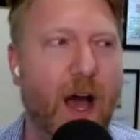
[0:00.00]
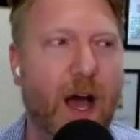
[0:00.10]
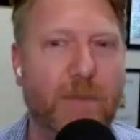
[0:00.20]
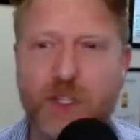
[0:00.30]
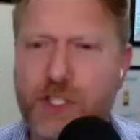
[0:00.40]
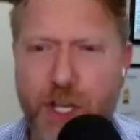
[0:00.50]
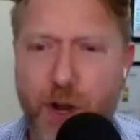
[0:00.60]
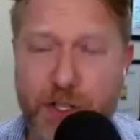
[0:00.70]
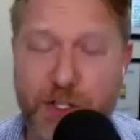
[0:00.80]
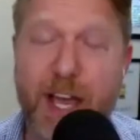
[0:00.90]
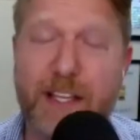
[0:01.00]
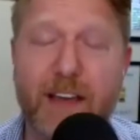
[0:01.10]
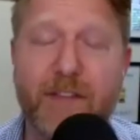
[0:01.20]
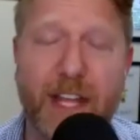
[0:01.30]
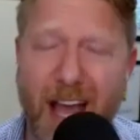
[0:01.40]
Um, just curious, do you guys
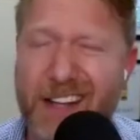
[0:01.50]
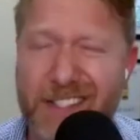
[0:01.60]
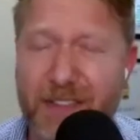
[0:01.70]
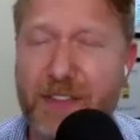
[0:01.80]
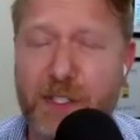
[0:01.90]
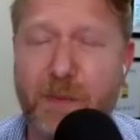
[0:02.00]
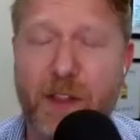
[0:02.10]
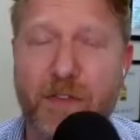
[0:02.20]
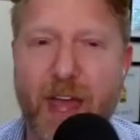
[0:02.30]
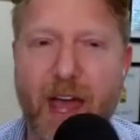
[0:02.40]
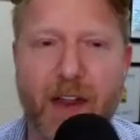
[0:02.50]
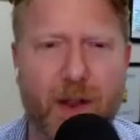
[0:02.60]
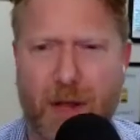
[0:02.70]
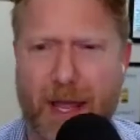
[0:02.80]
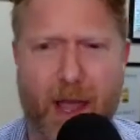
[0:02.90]
have any content this month for that?" And
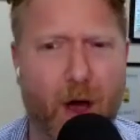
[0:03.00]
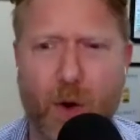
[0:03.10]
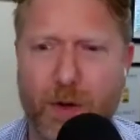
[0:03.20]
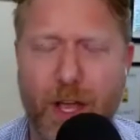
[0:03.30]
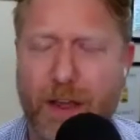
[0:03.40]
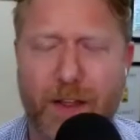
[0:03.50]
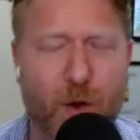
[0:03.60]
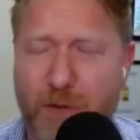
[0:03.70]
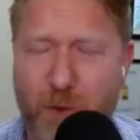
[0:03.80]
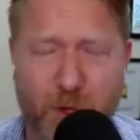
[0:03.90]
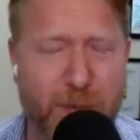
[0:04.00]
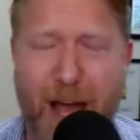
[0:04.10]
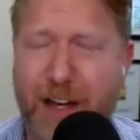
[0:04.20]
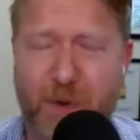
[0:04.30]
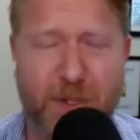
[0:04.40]
they were like, "Oh," whoever
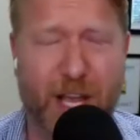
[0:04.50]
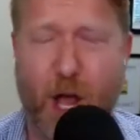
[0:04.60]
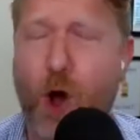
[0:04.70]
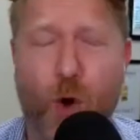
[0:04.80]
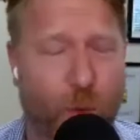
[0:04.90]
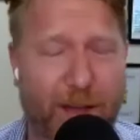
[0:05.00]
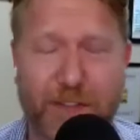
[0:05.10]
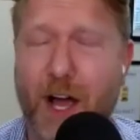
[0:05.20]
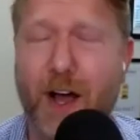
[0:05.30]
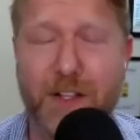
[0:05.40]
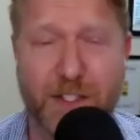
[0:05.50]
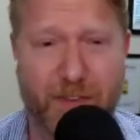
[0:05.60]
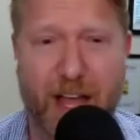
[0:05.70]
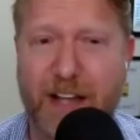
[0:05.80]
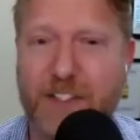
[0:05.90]
responded was like, "Oh, we have tons of
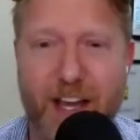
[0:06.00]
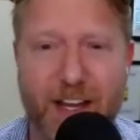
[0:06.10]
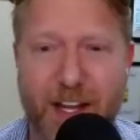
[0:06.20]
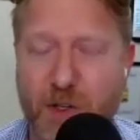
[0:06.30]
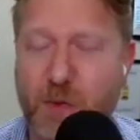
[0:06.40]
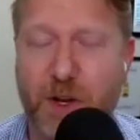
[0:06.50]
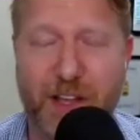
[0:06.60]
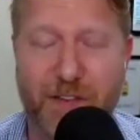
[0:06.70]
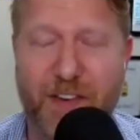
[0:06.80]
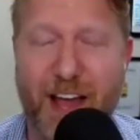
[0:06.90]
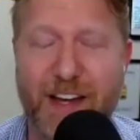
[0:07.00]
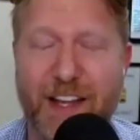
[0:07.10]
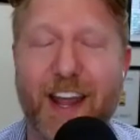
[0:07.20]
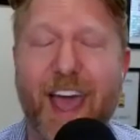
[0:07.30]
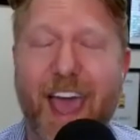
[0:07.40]
content. Here's where you can find it."